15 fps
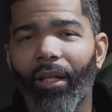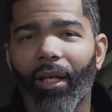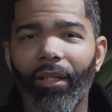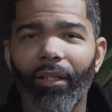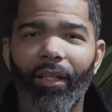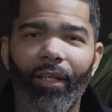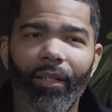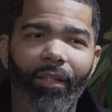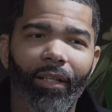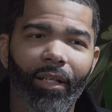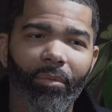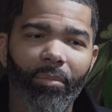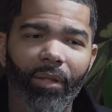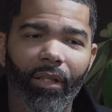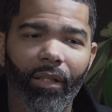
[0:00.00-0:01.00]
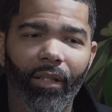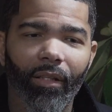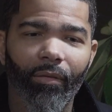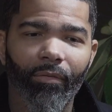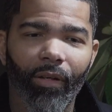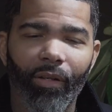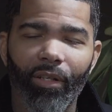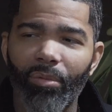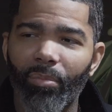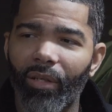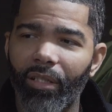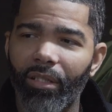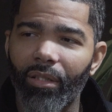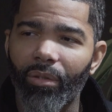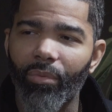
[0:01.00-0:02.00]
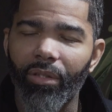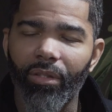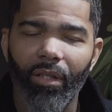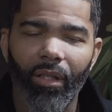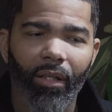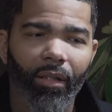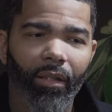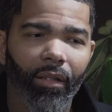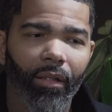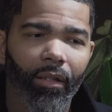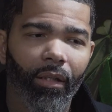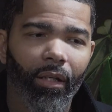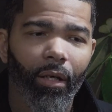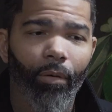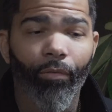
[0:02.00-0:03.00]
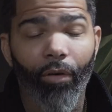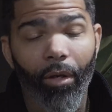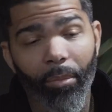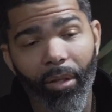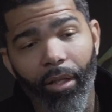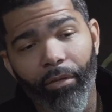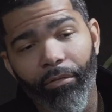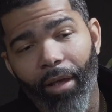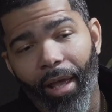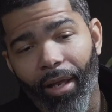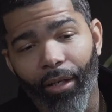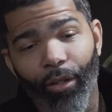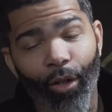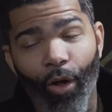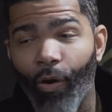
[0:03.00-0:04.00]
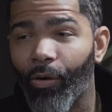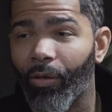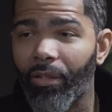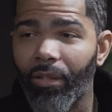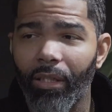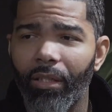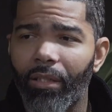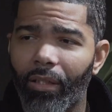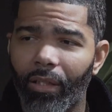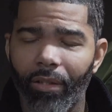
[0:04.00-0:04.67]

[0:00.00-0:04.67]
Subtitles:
Like they'd be in the various places which they come from, and they've had a long season,